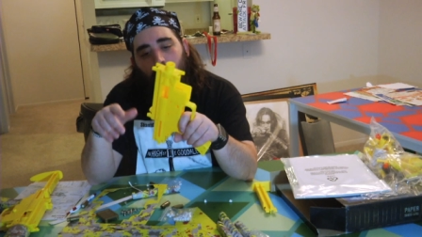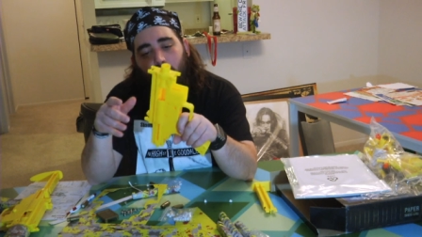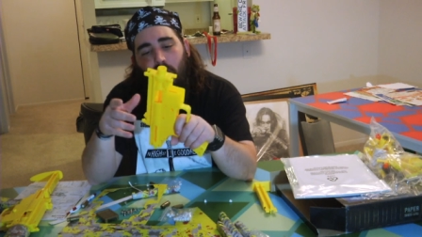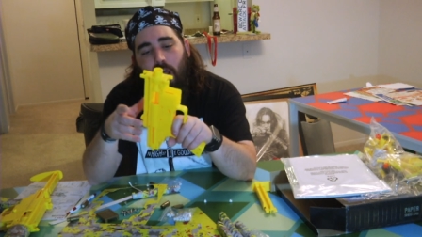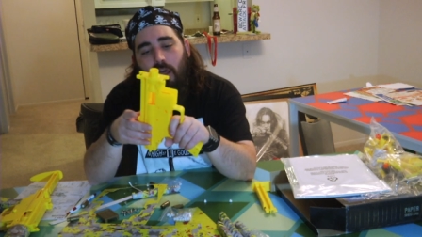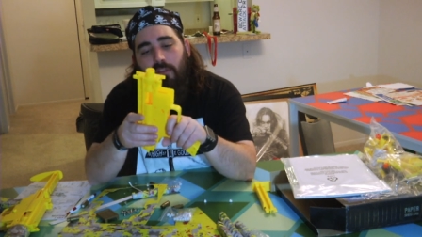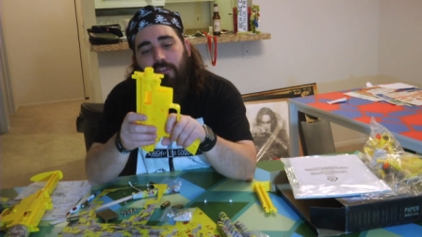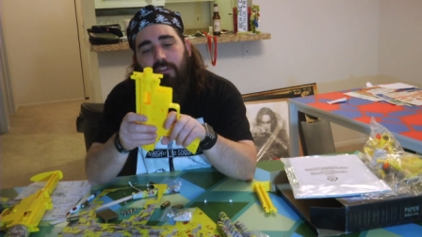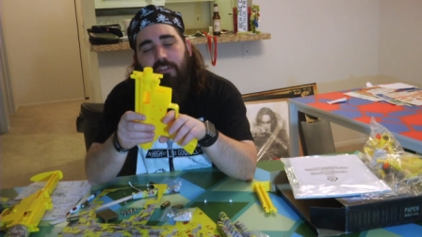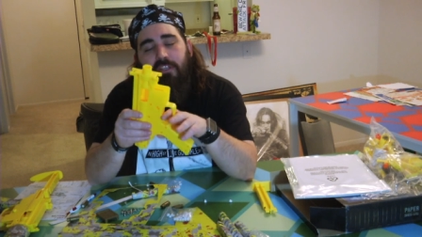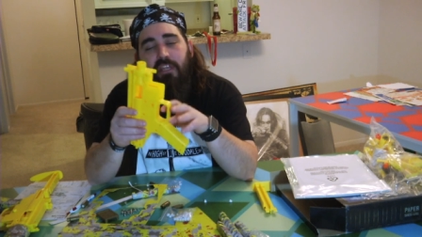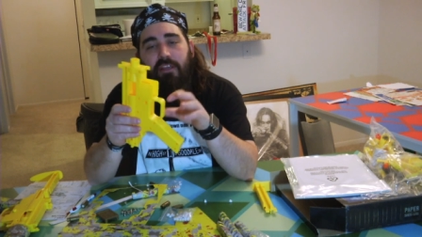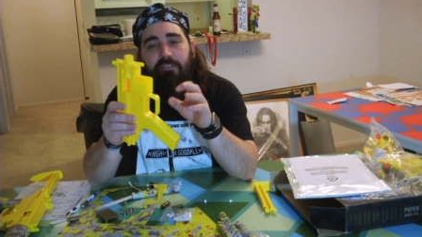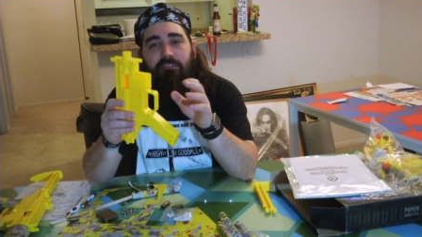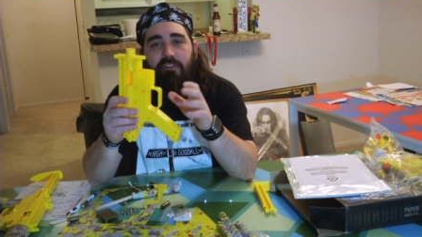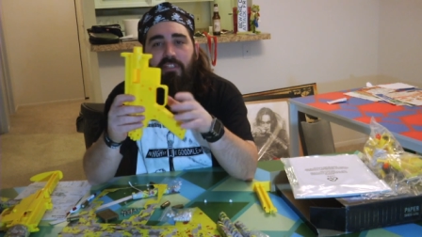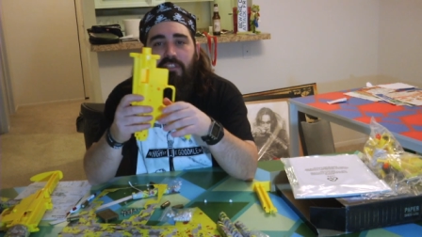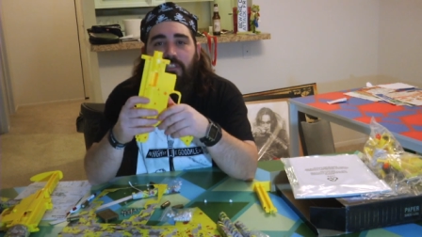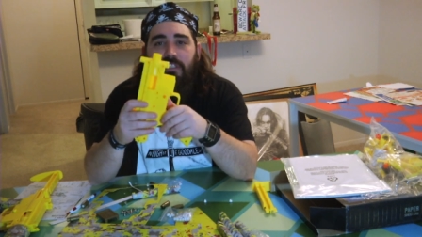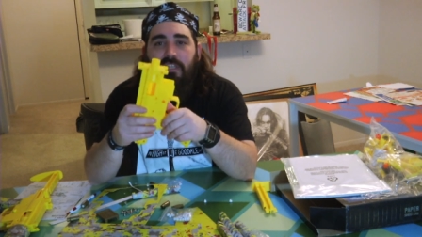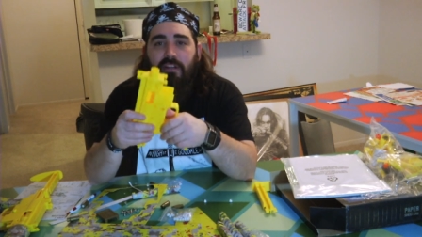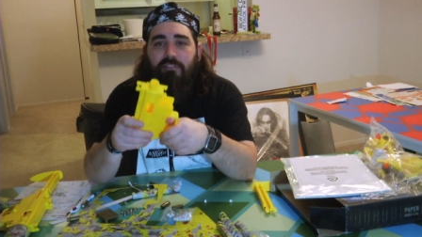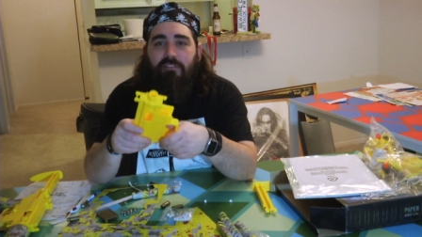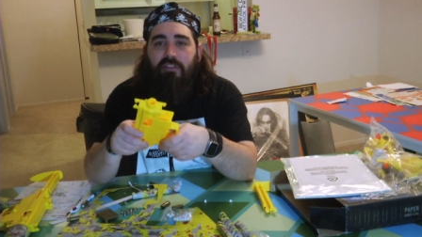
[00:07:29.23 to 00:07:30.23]
all the
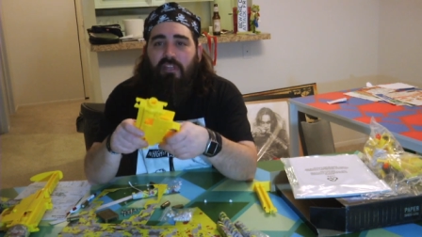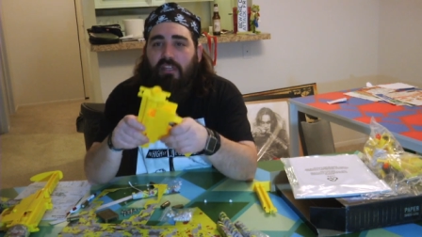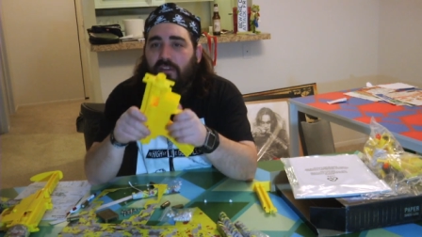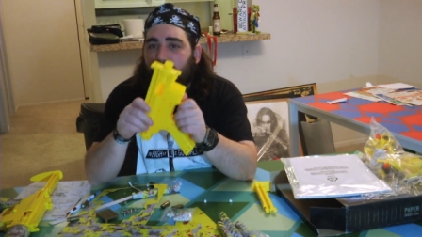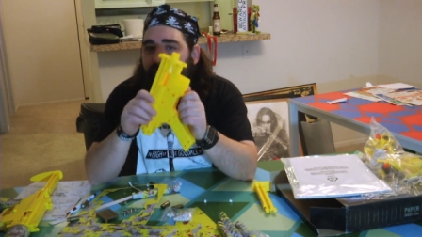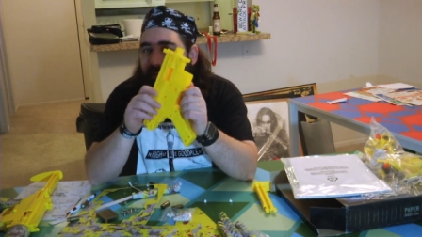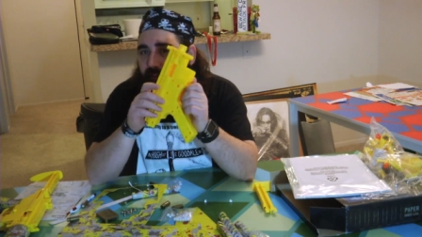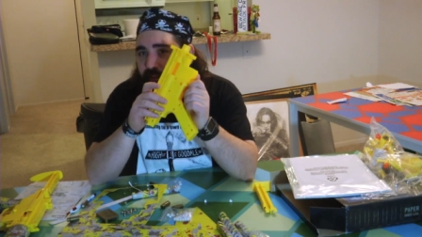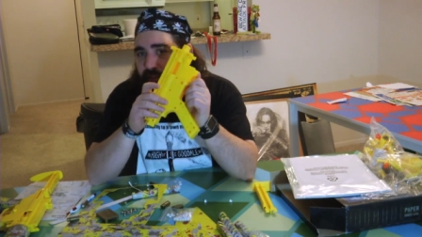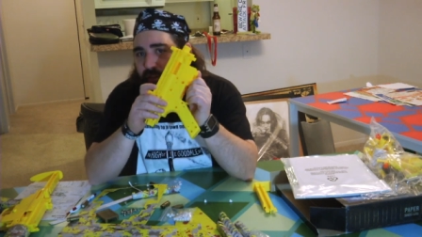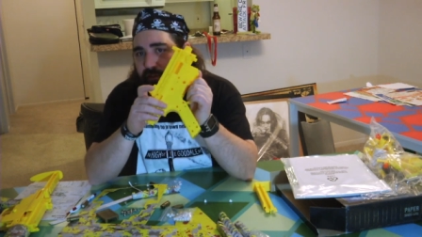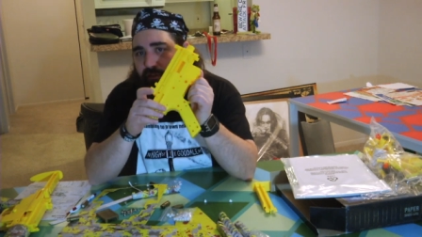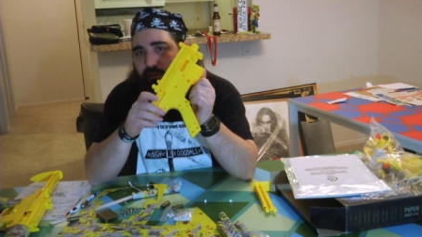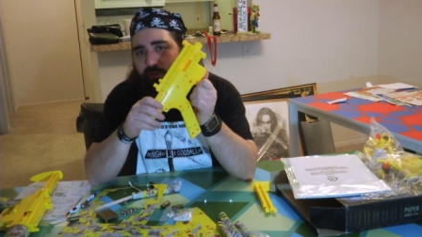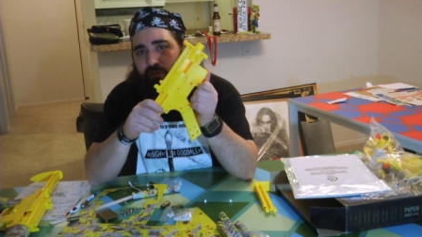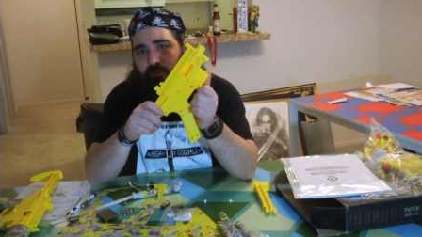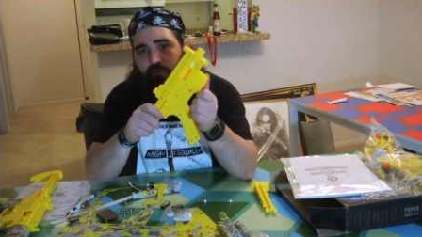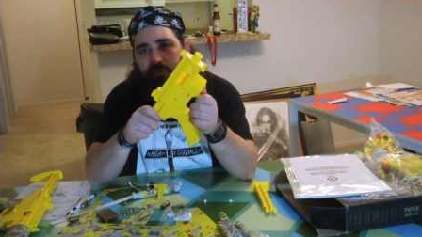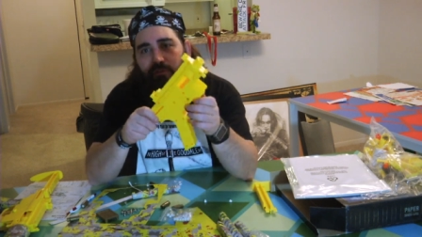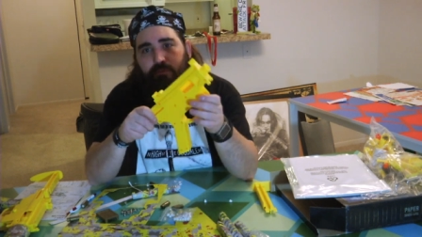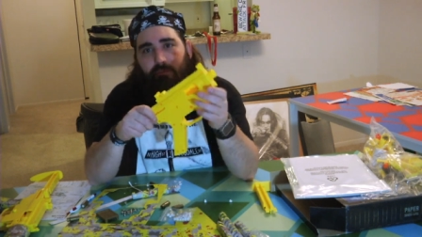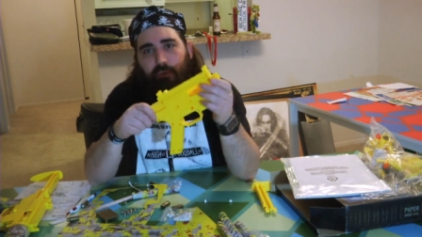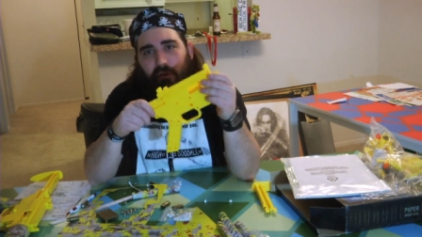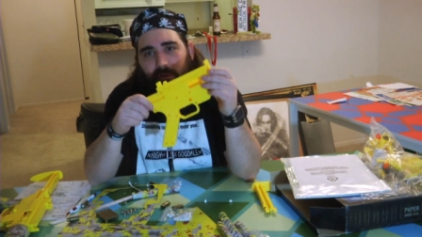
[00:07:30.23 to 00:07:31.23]
divots and everything fit the
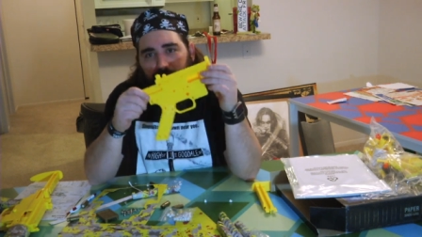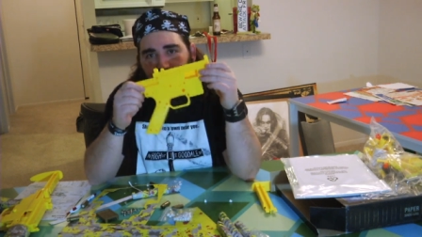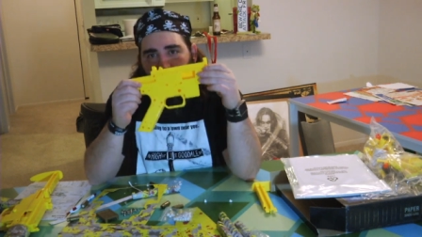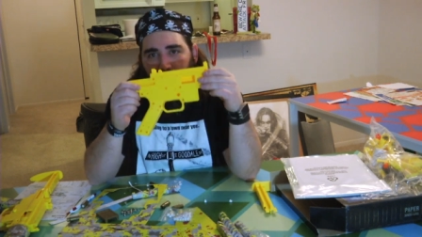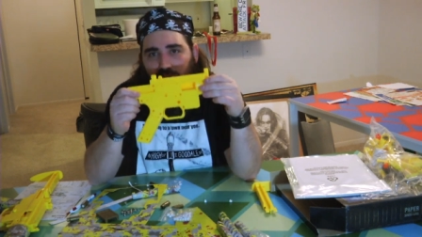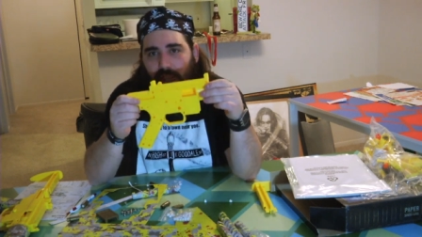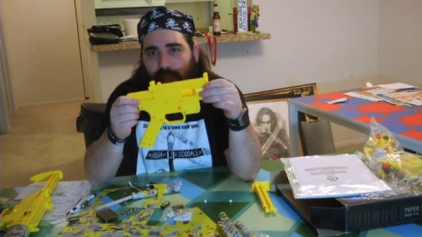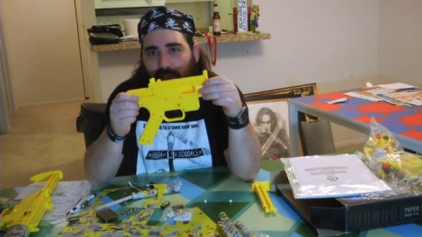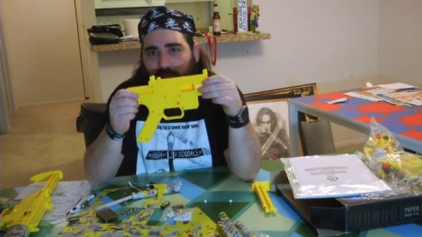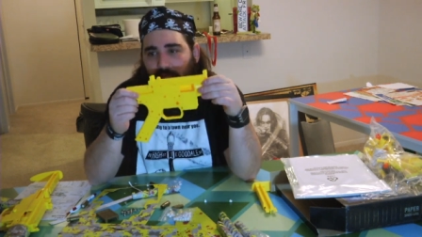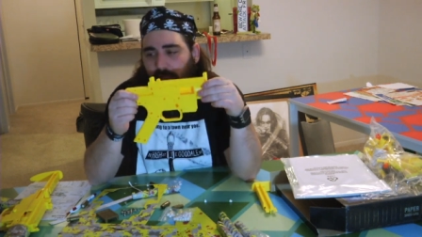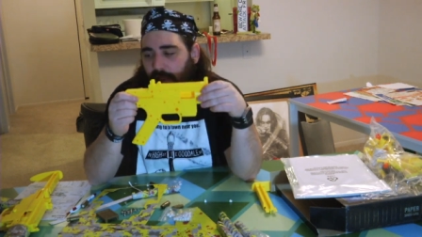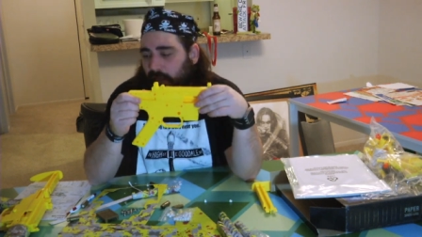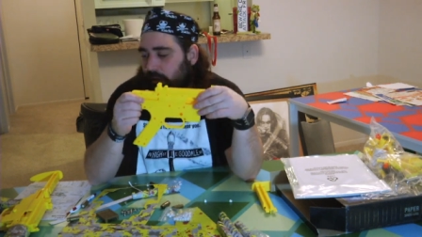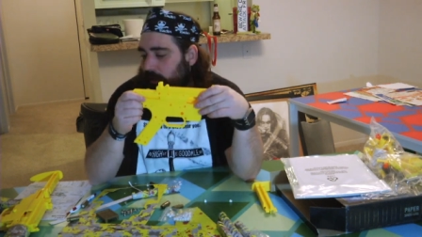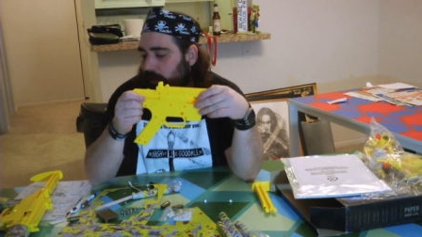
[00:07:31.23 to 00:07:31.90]
screws perfectly.